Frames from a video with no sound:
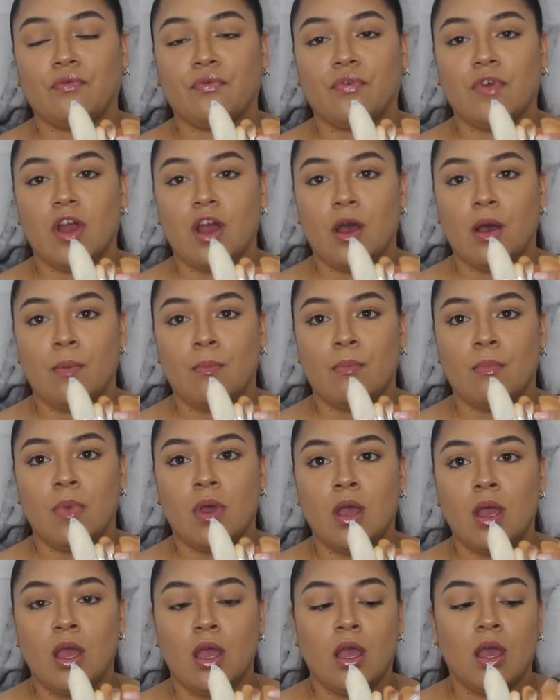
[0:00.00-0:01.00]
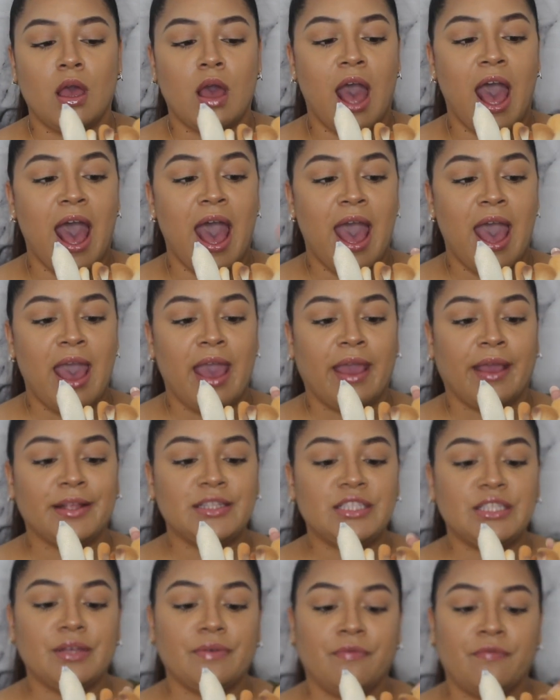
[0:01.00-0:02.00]
from
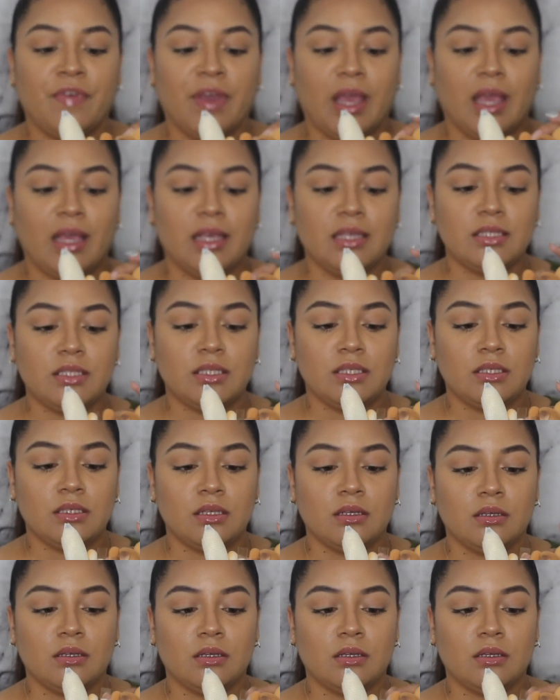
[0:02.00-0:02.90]
eye to face,